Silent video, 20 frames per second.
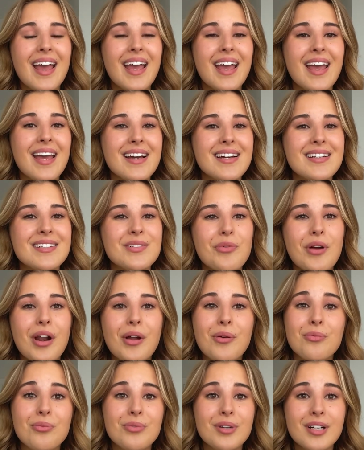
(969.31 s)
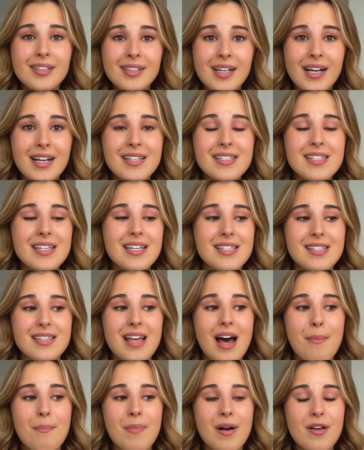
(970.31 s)
And what I realized is
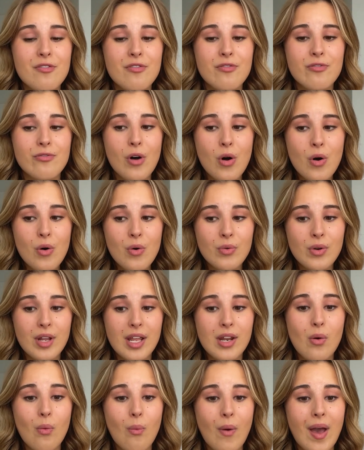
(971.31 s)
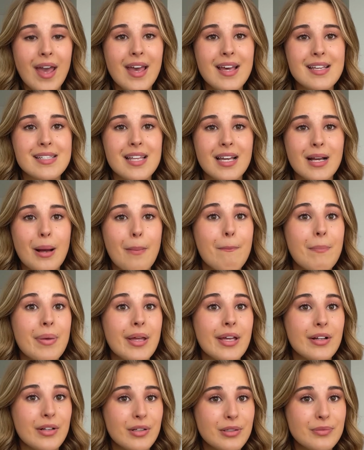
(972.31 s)
that my phone, in a way, is like a
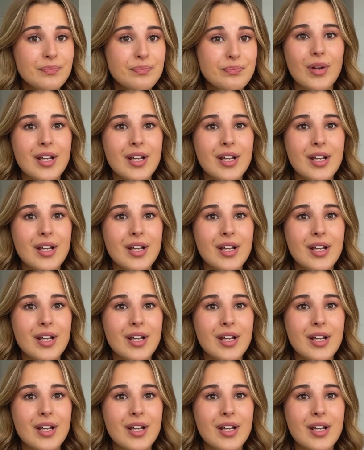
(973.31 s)
pill.